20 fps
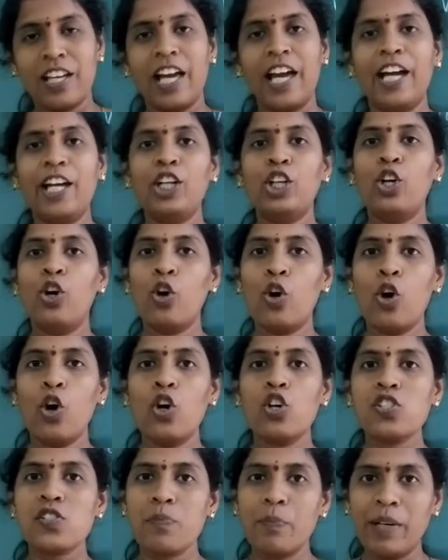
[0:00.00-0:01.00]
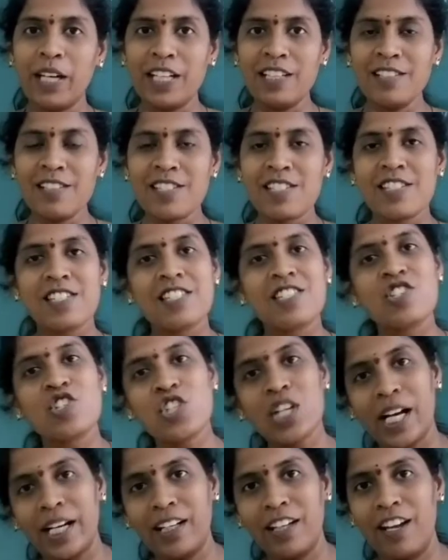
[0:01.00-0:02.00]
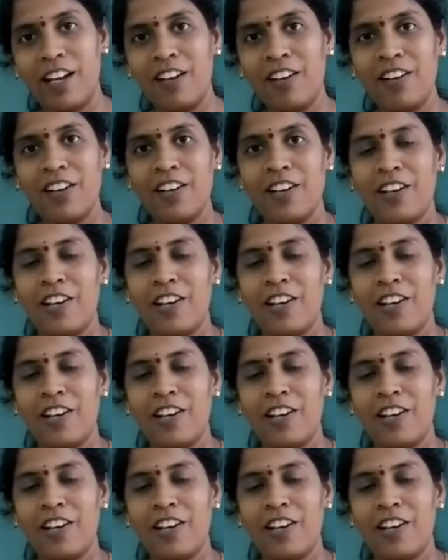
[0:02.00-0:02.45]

and logos means study.